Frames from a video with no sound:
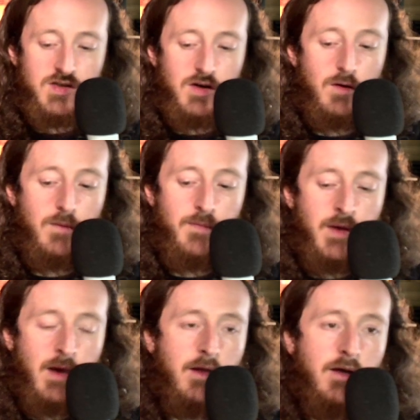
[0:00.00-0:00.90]
So
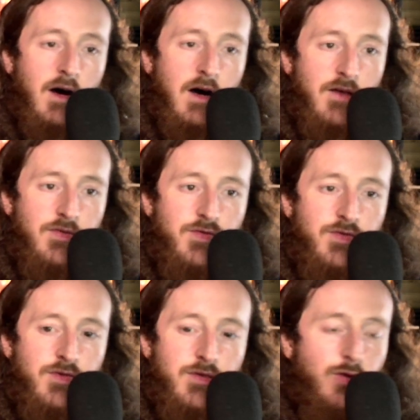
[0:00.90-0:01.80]

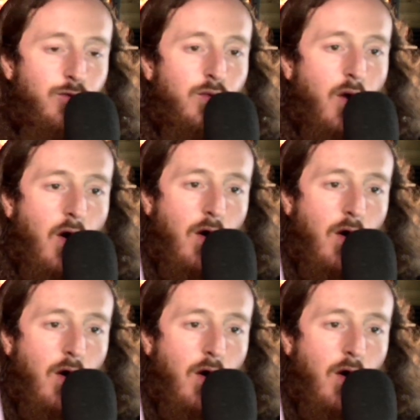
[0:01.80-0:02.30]
you are